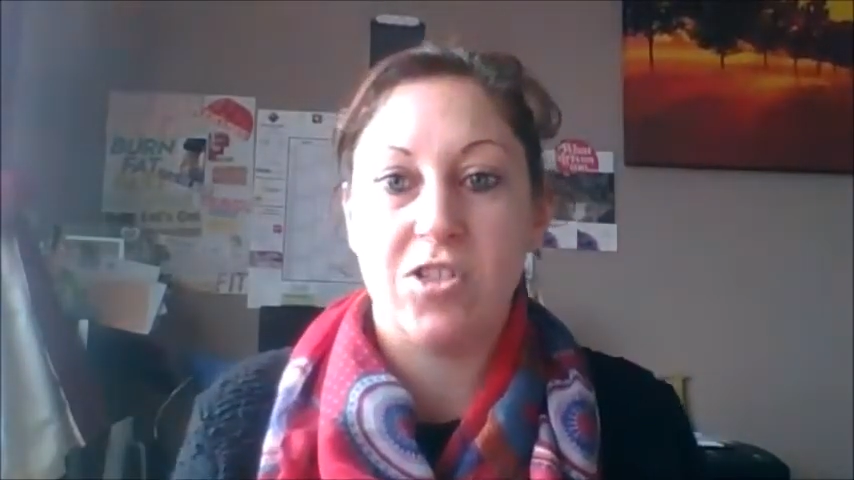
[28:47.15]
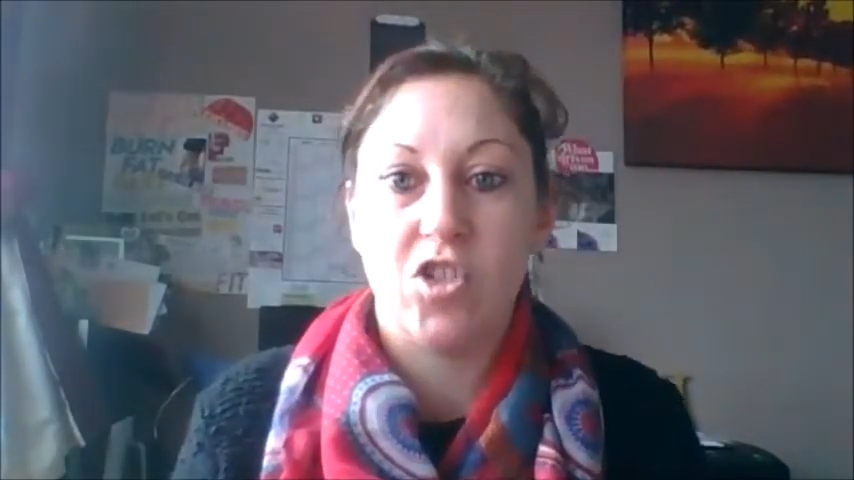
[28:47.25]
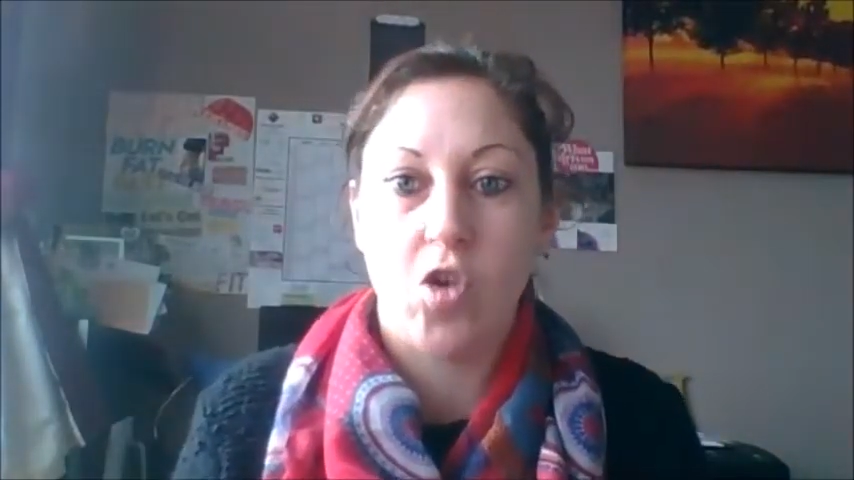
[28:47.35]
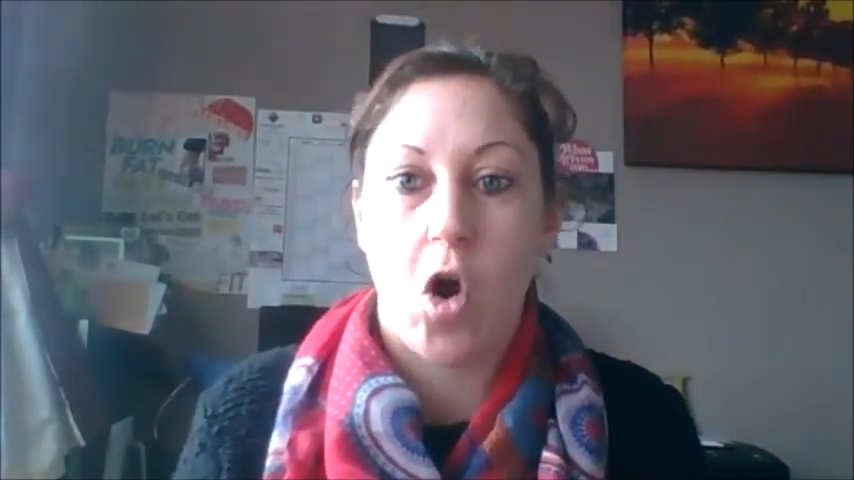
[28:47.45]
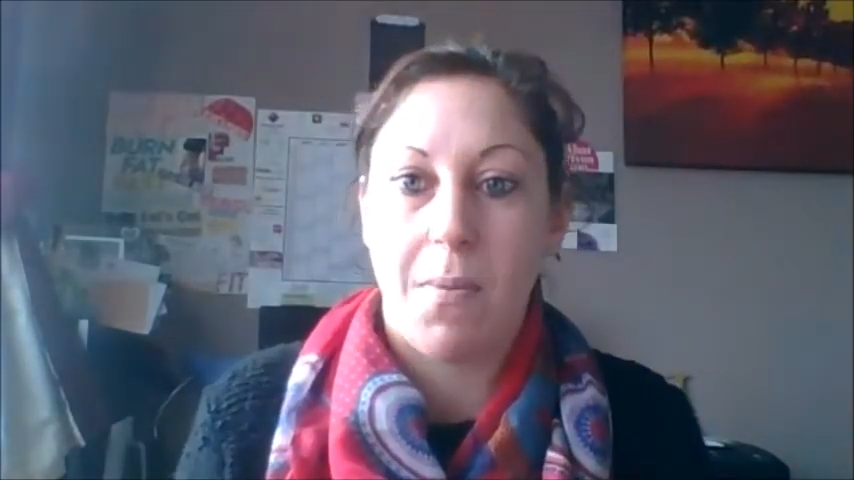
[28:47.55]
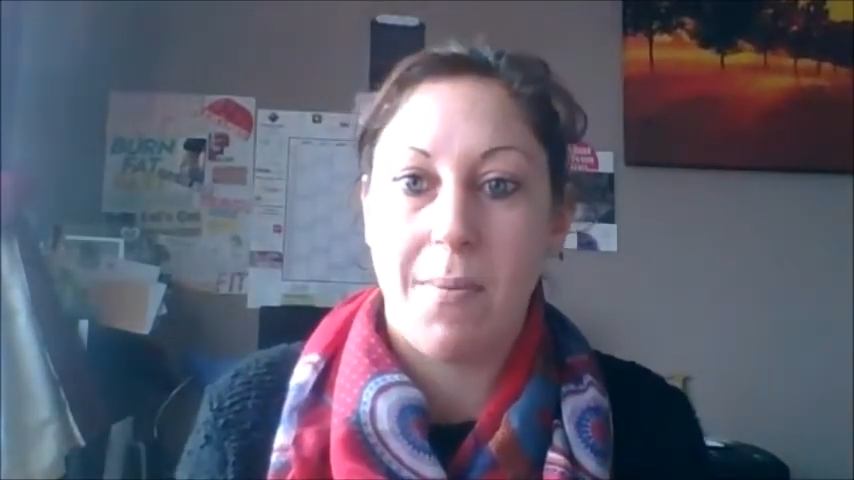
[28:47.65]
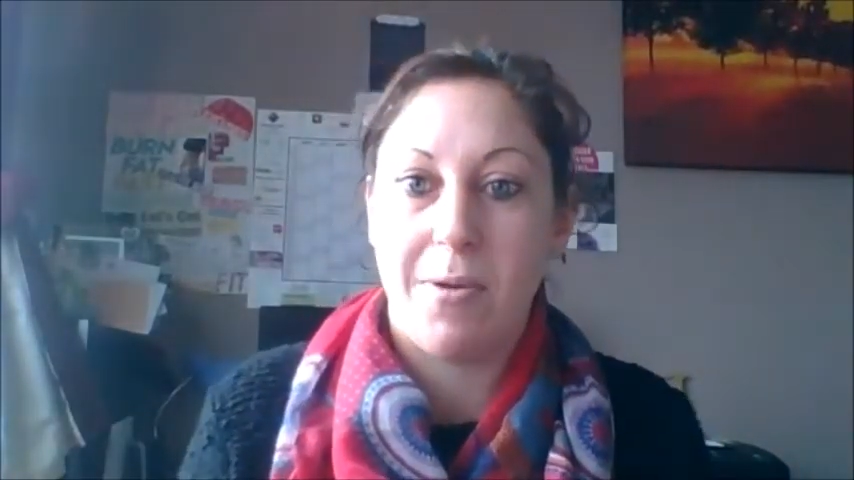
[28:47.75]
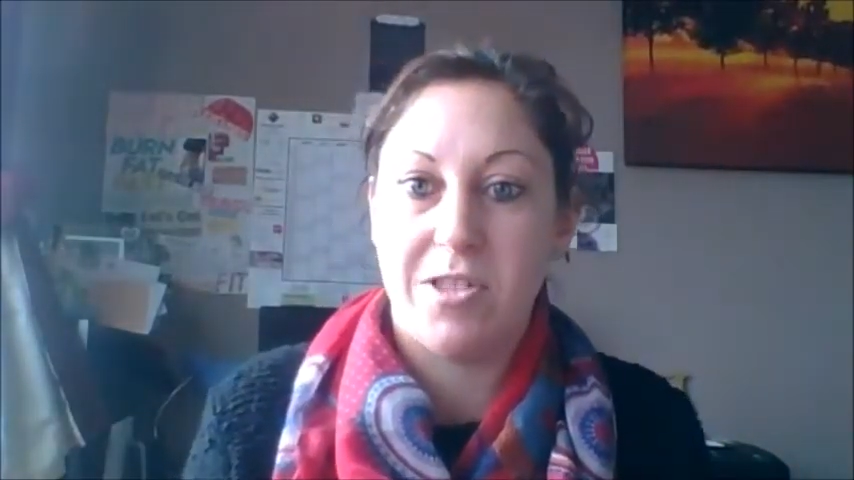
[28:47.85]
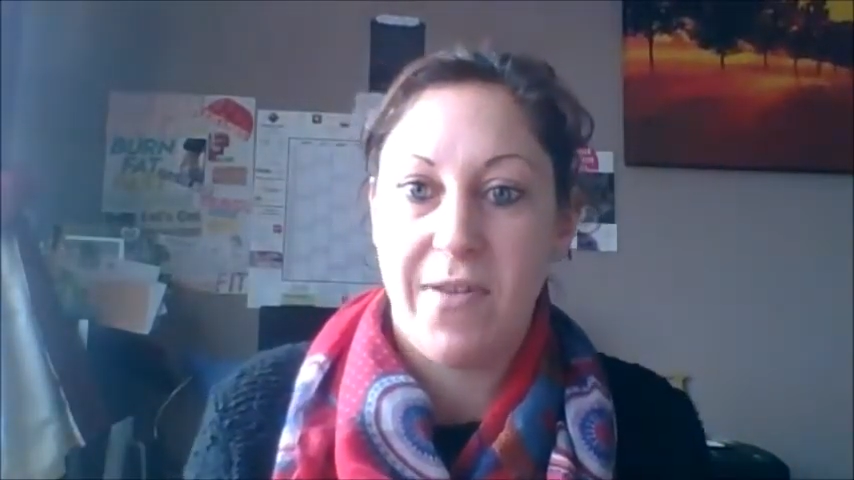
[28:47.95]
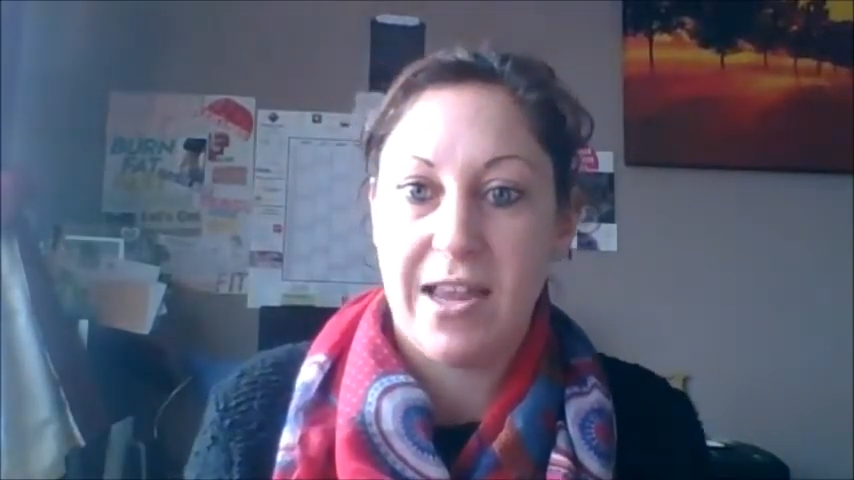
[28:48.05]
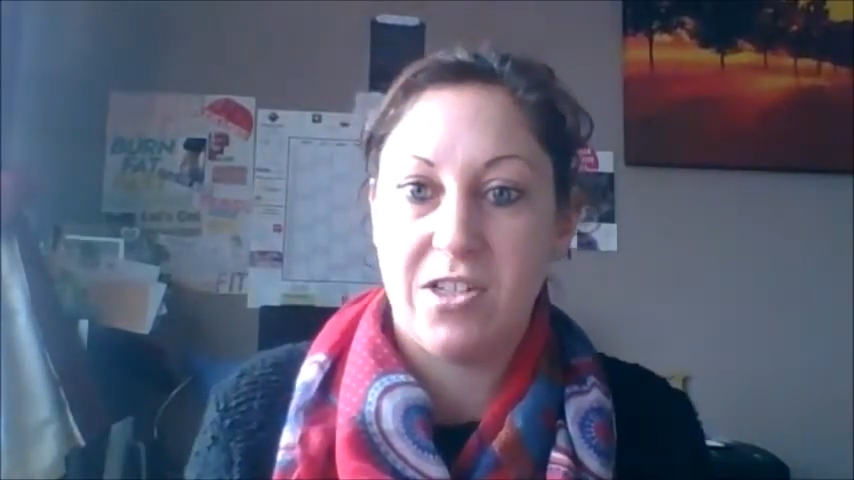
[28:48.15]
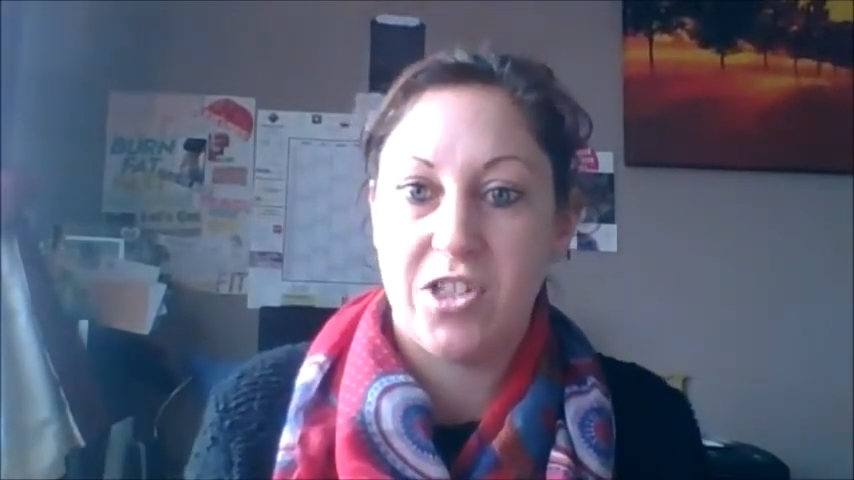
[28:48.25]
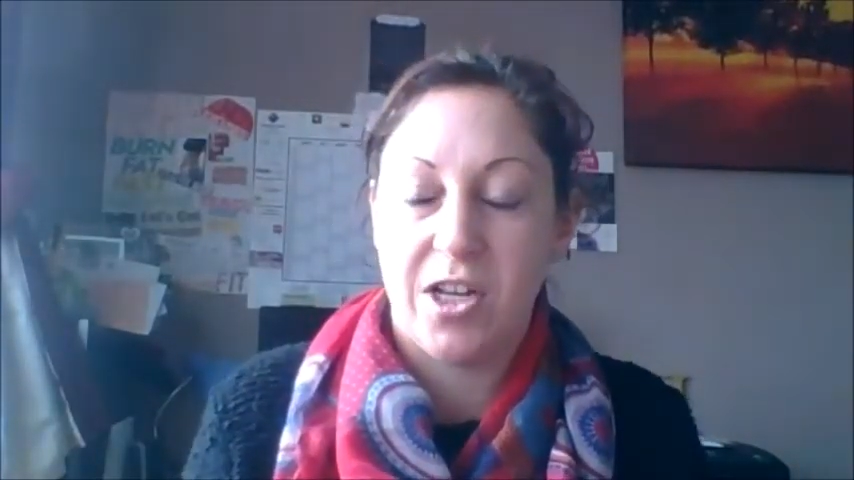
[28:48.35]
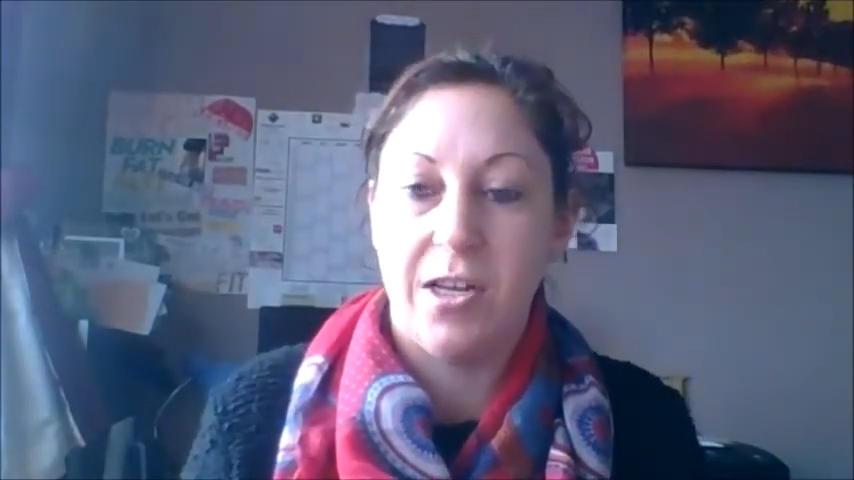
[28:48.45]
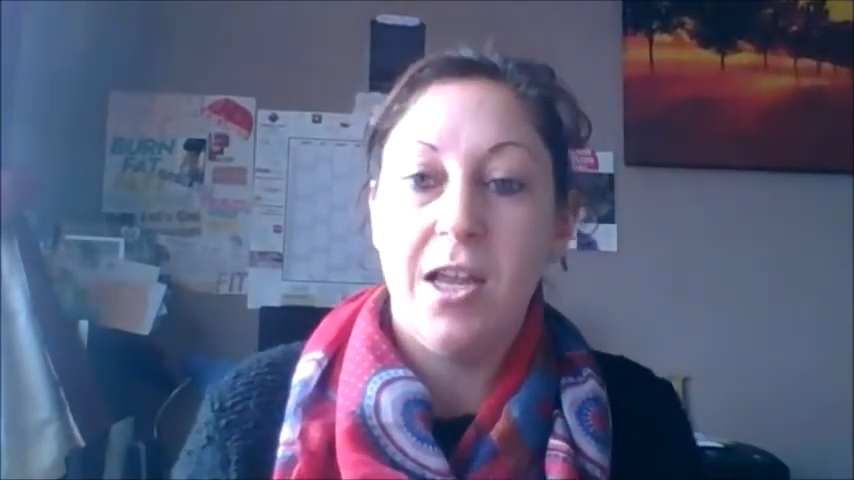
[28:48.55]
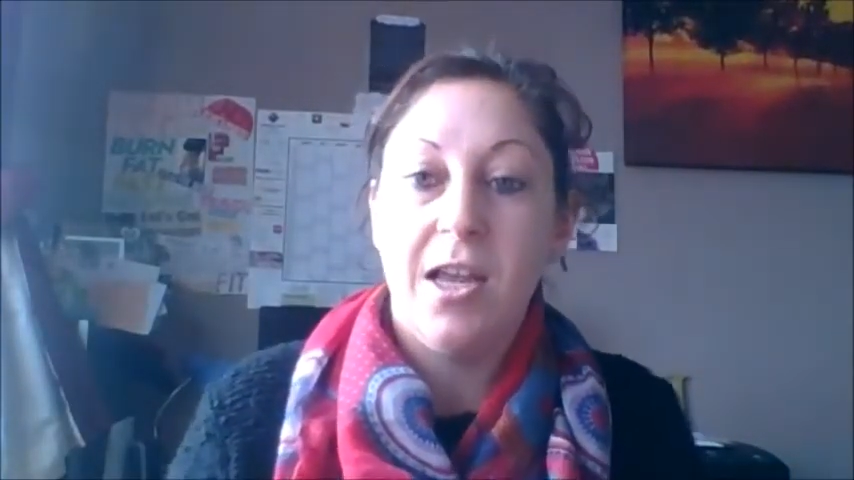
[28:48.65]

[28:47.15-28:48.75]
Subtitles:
strong, my motivation.